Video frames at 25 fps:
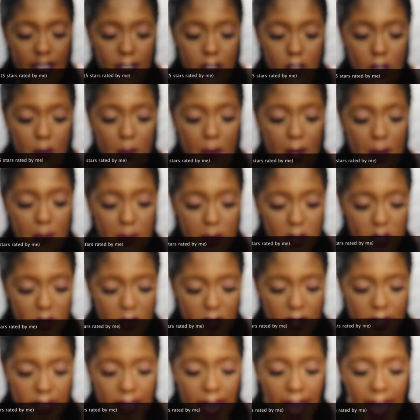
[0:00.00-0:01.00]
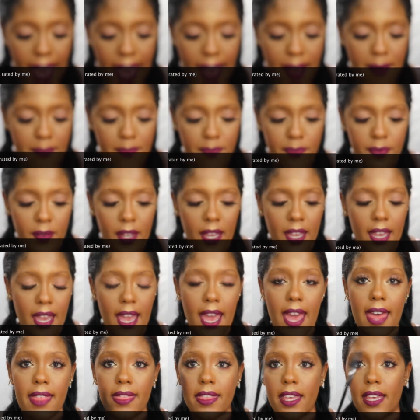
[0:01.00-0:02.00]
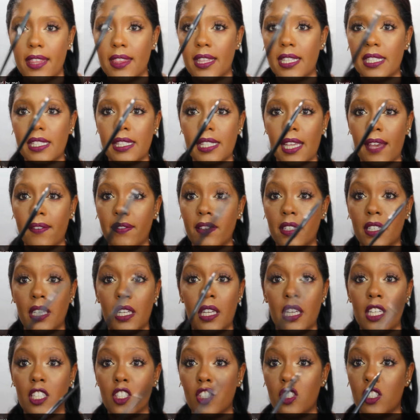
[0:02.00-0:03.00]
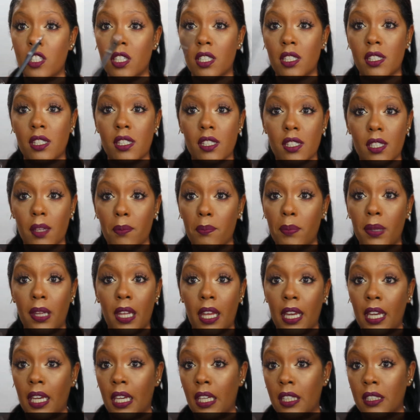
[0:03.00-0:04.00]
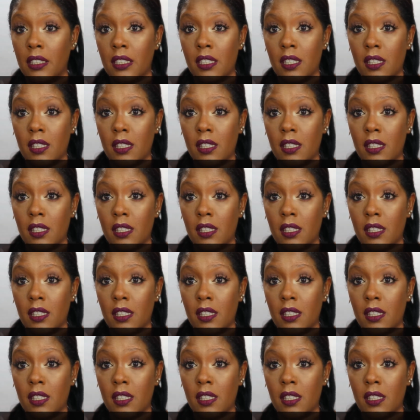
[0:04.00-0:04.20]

there's a purpose for that. And then the 70 is just plain.